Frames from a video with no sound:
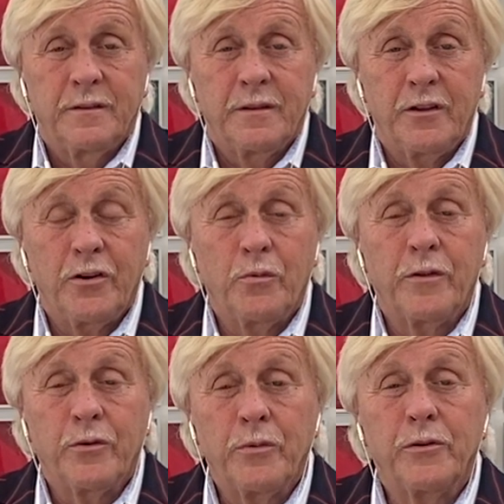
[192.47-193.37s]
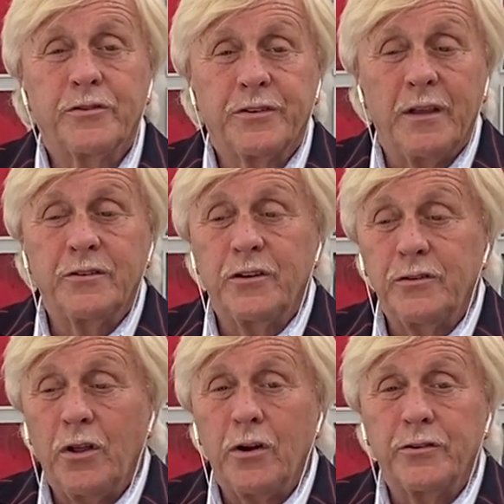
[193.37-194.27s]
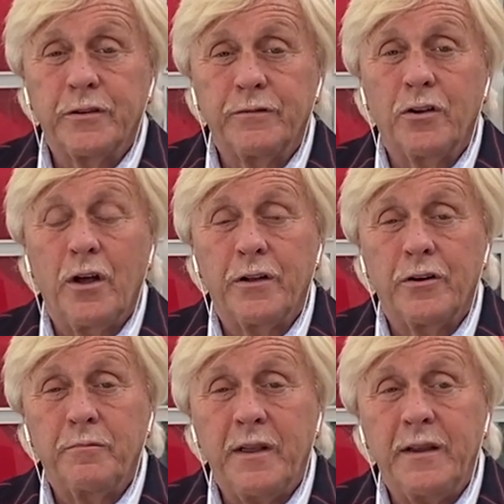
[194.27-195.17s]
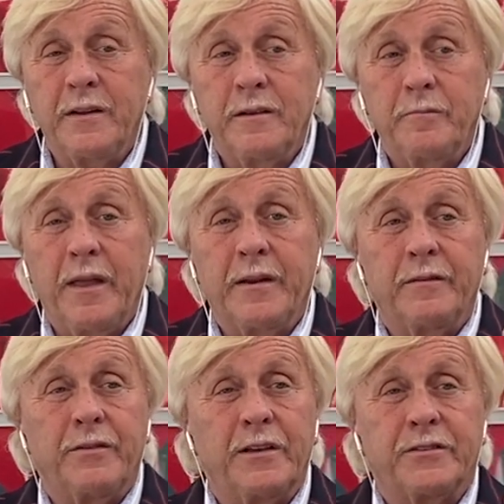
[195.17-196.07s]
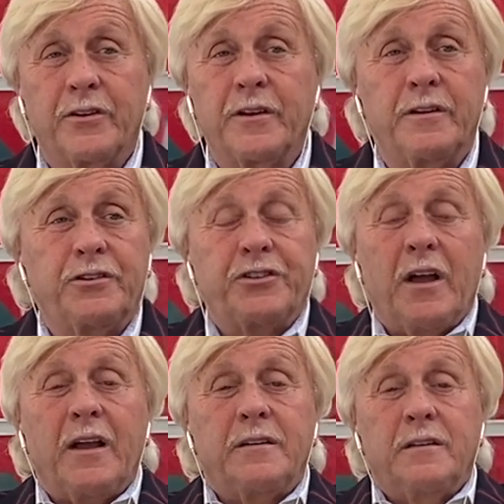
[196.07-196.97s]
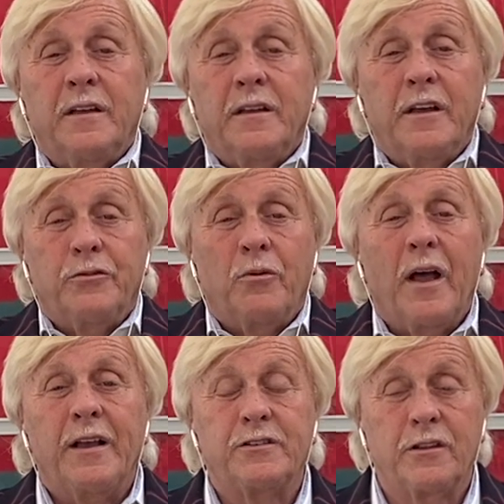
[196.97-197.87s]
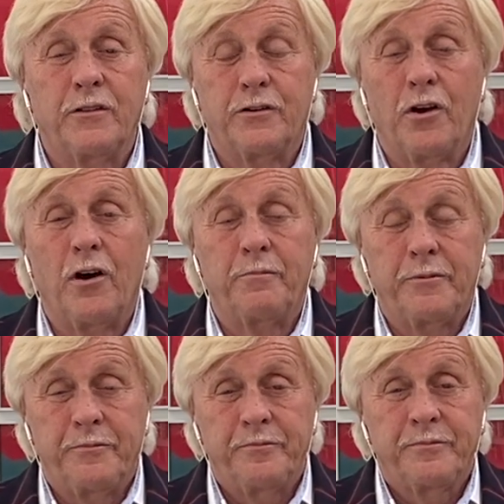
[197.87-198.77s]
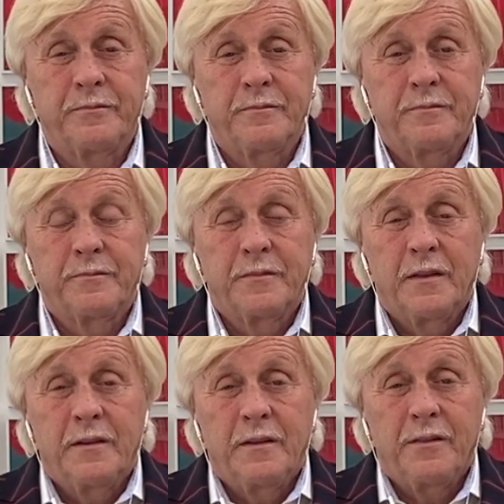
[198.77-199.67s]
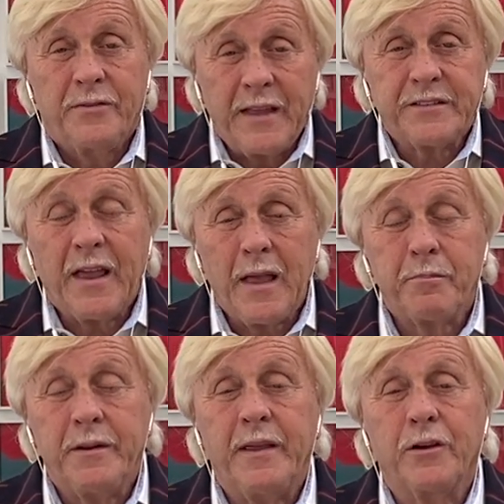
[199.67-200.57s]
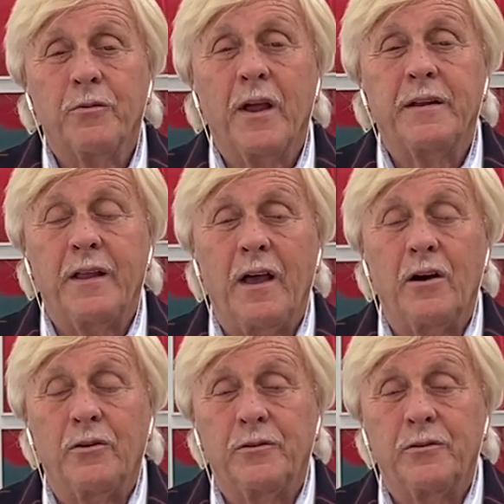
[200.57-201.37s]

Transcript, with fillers: You know, where the real sons and daughters of God are made manifest. They're going to shine and rise to the top. That's happening right now.